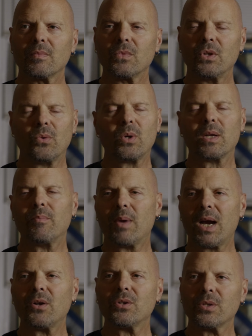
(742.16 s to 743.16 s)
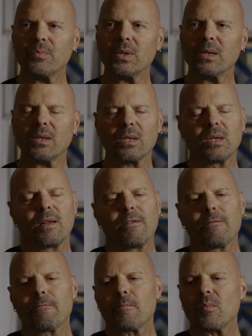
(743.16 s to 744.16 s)
You don't want to embarrass me. And,
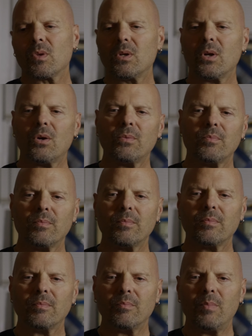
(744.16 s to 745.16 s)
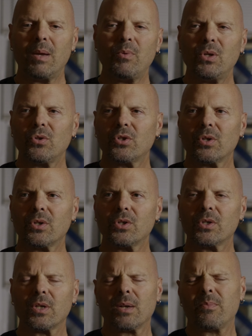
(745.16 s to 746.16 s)
you know, maybe you should have
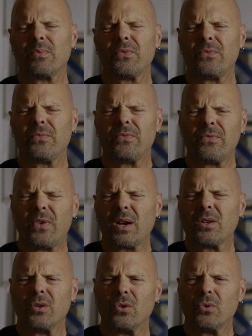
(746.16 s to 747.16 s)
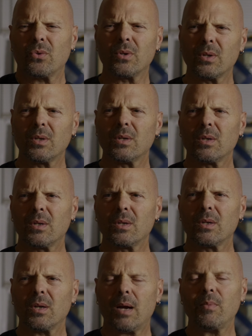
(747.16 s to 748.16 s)
just said, "Fuck you."
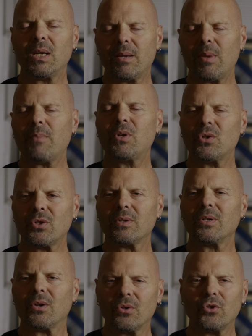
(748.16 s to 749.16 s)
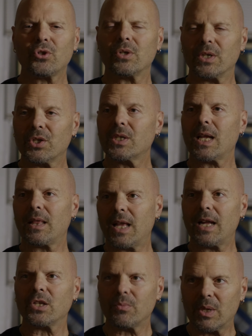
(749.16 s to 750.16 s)
I mean, maybe you shouldn't have said
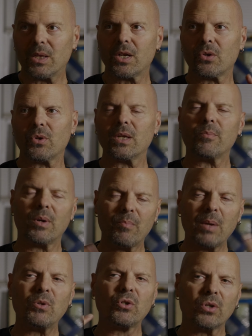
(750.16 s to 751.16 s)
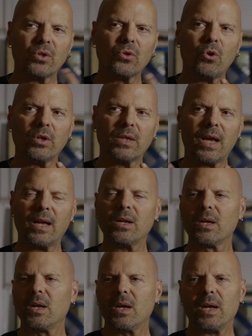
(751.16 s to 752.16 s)
that to me literally, but maybe you should have thought that
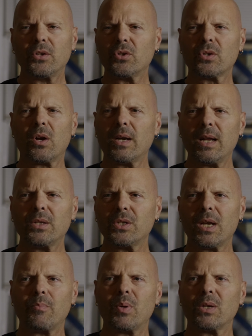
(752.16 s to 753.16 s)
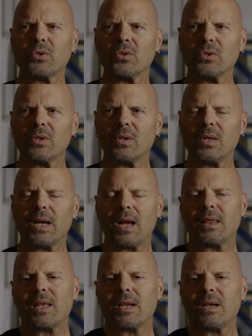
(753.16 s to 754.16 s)
and just gone ahead and take pictures. You know, like
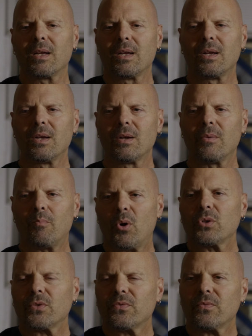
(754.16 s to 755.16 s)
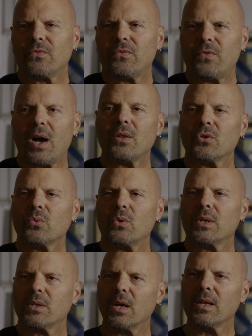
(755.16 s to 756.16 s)
I think most fathers
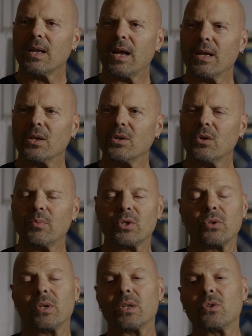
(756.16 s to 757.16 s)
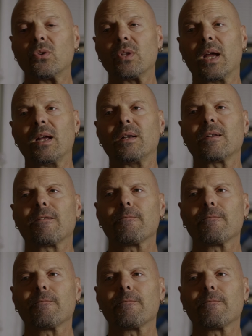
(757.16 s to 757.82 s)
would have done that. You know, but you didn't do that.